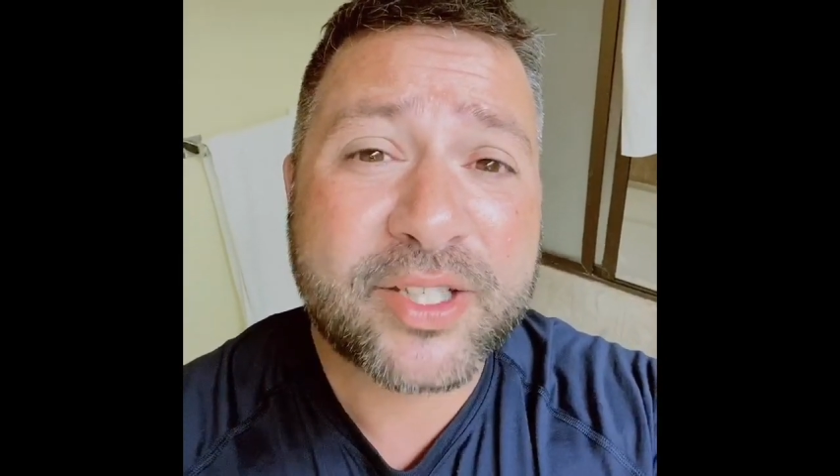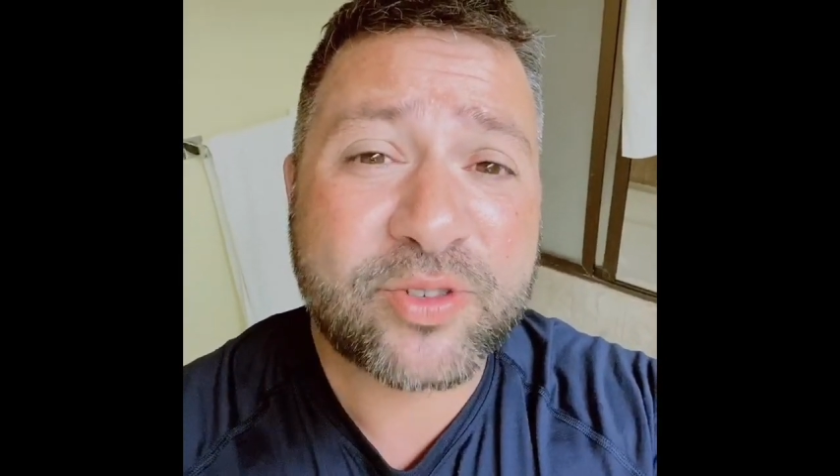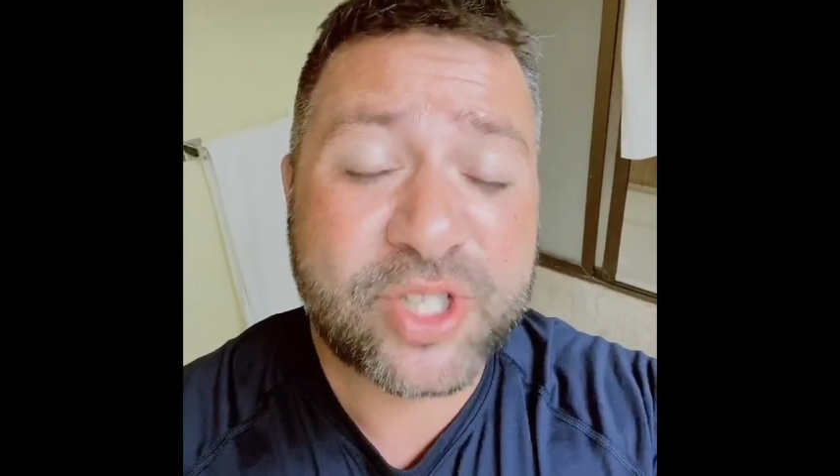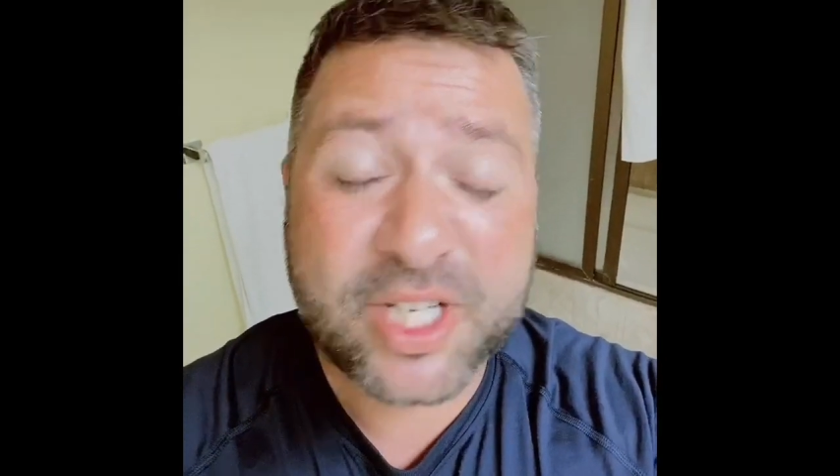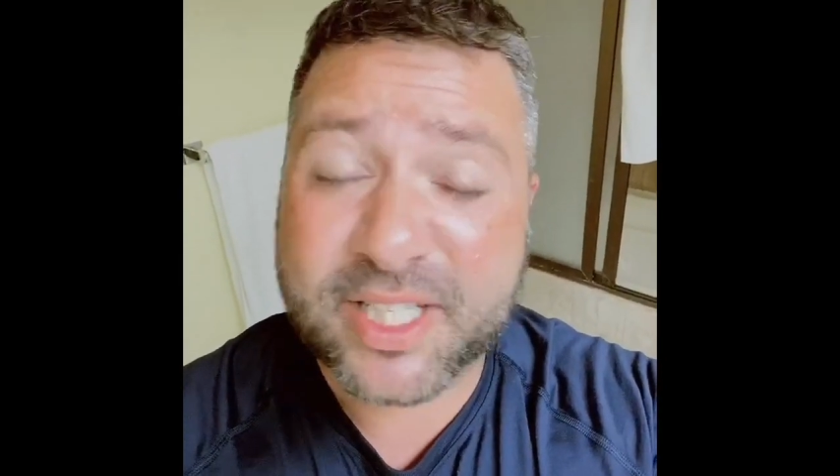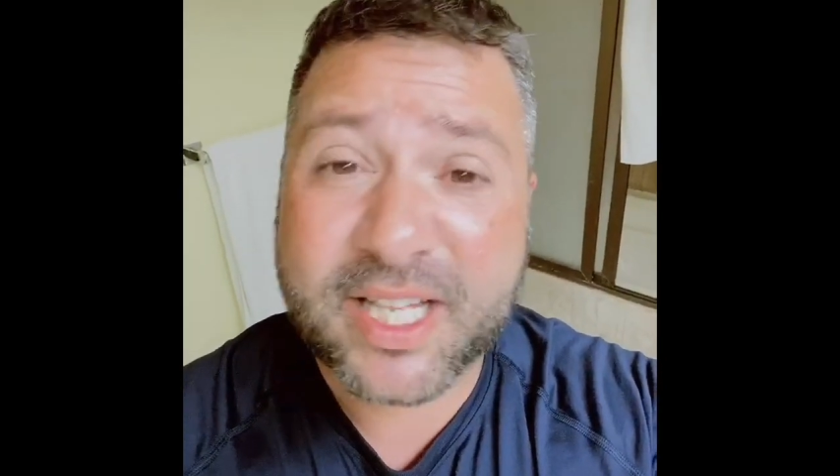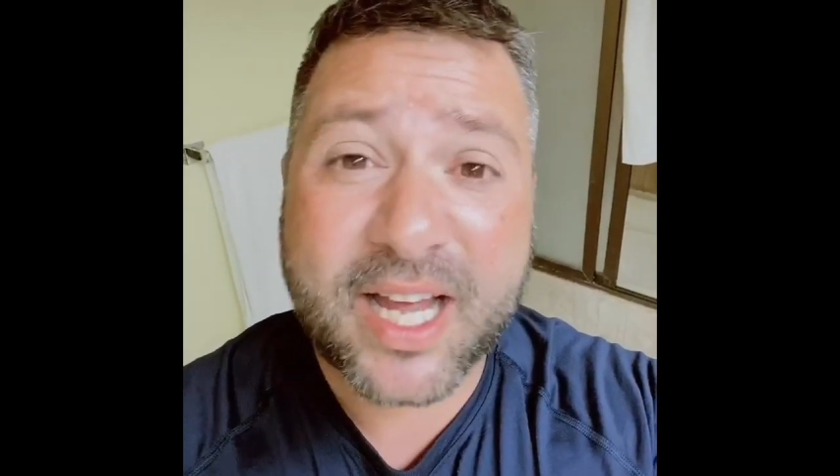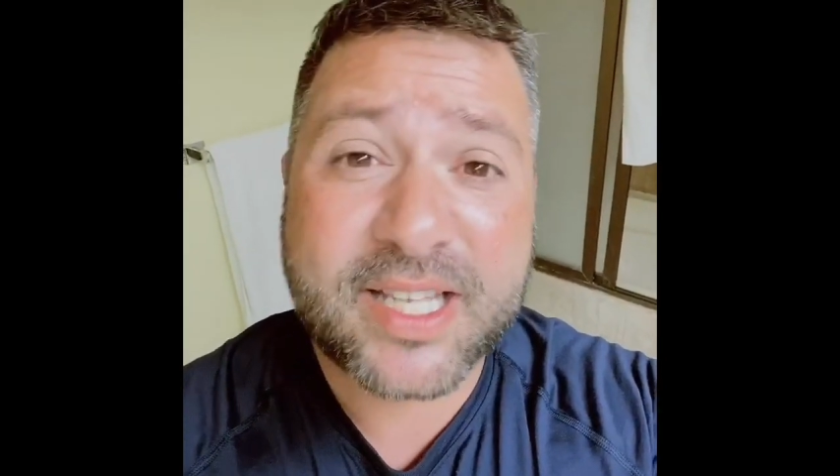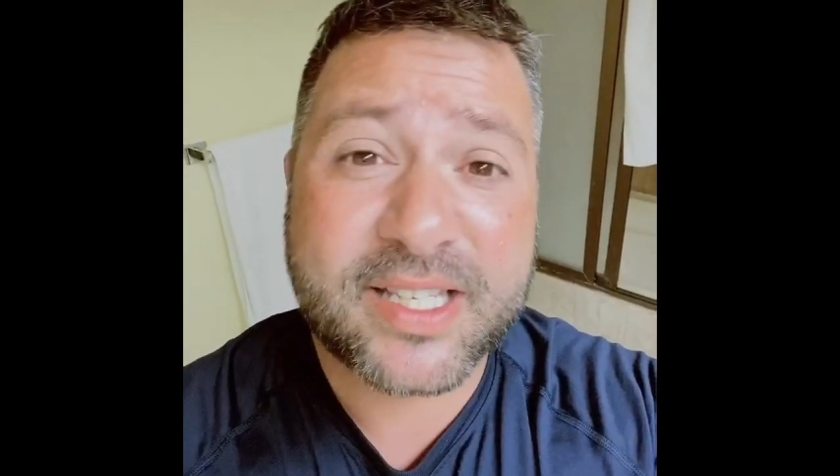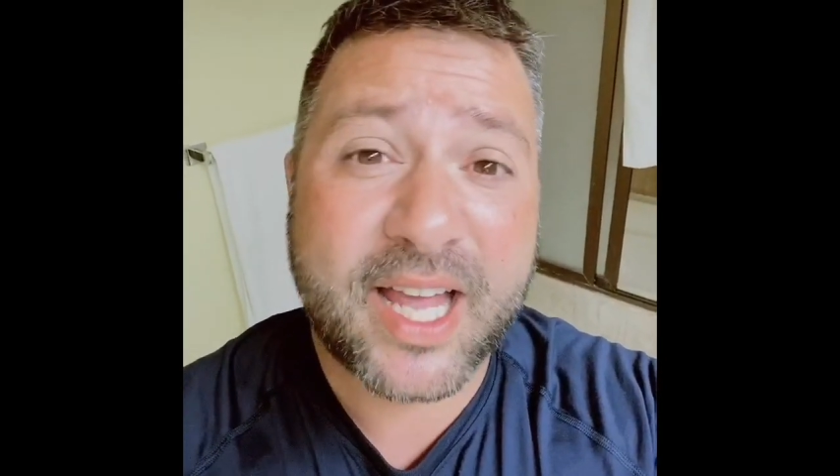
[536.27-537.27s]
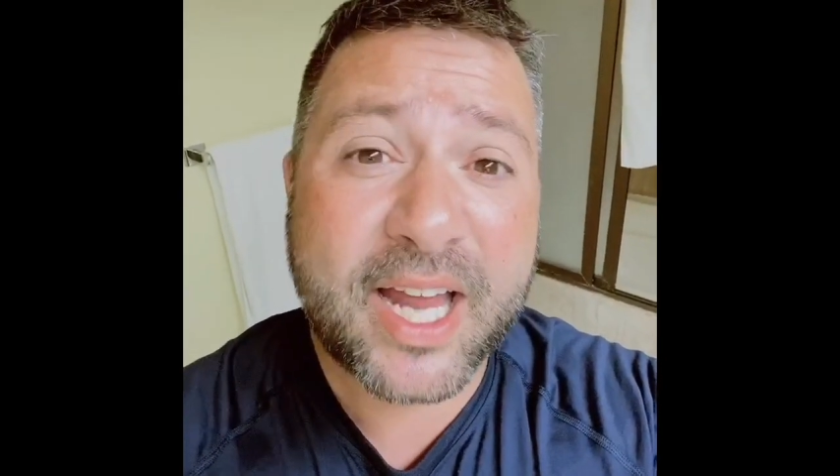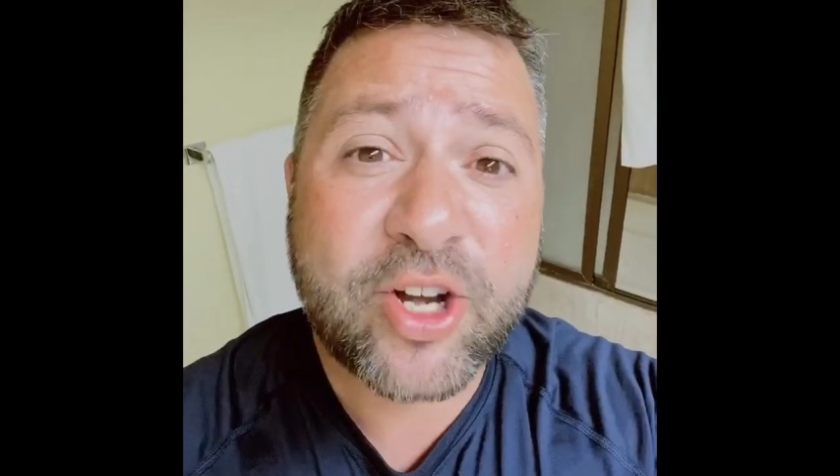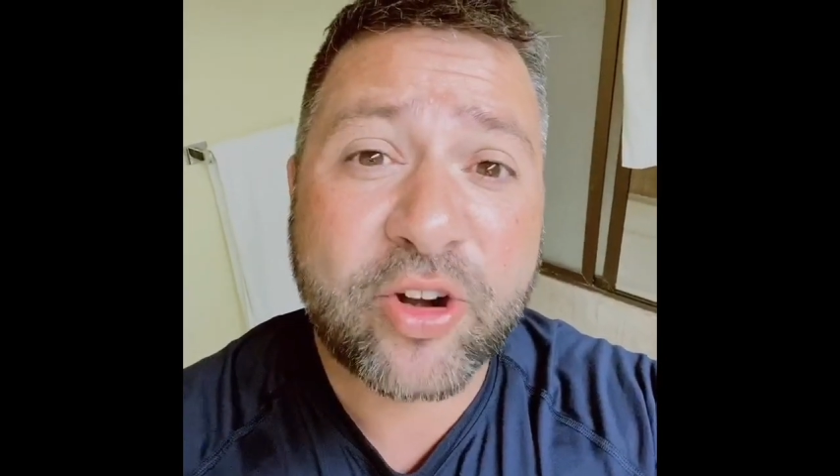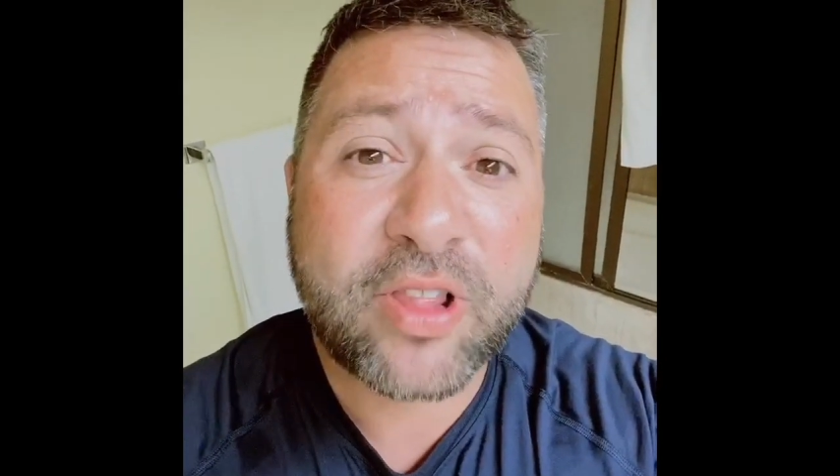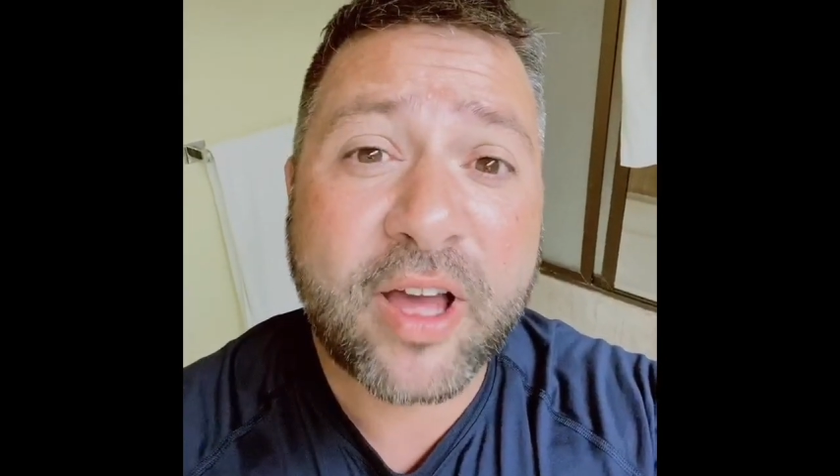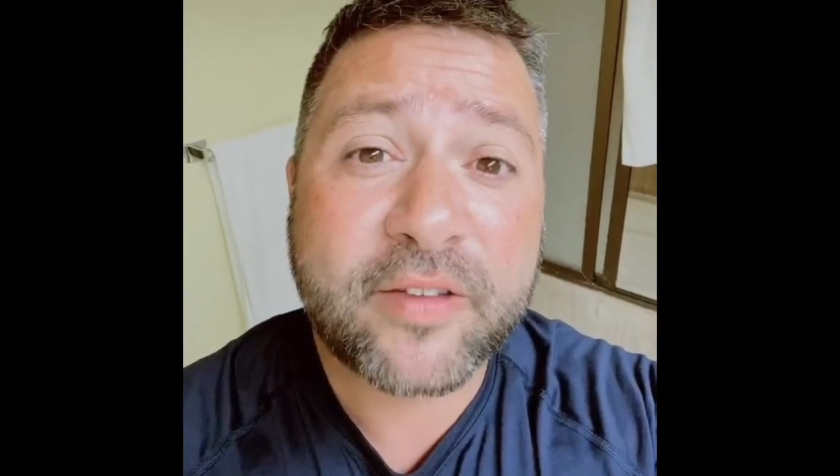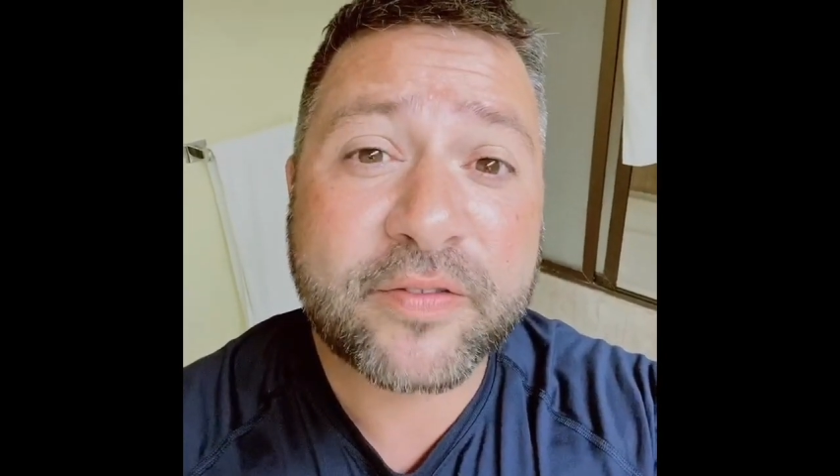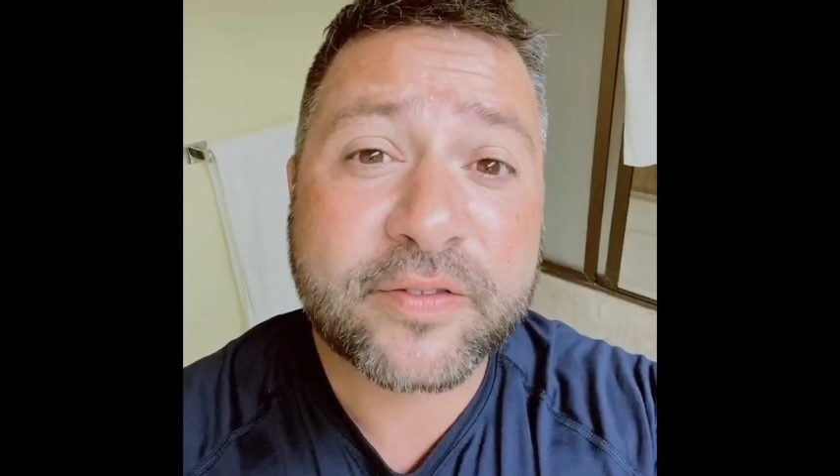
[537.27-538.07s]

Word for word: so she decides to end her life.